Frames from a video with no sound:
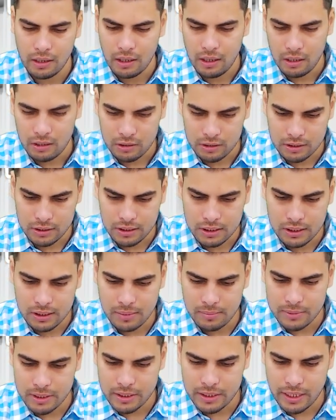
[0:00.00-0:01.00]
So this is a
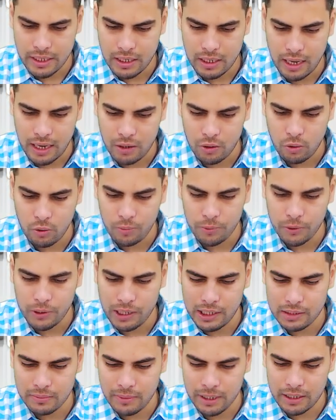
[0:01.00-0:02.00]
mistake. I hope you
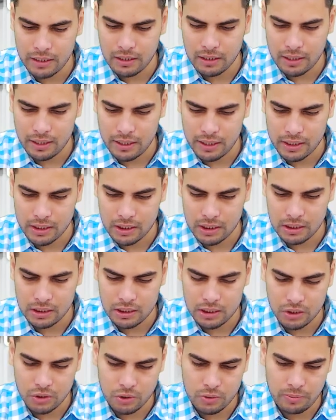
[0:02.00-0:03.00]
guys made the correction.
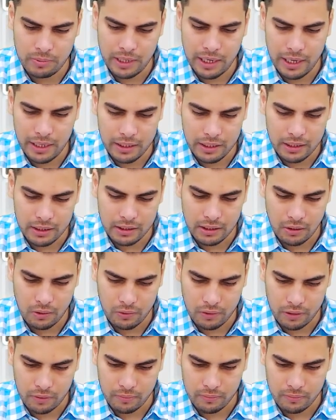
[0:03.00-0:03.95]
This should be 18,000.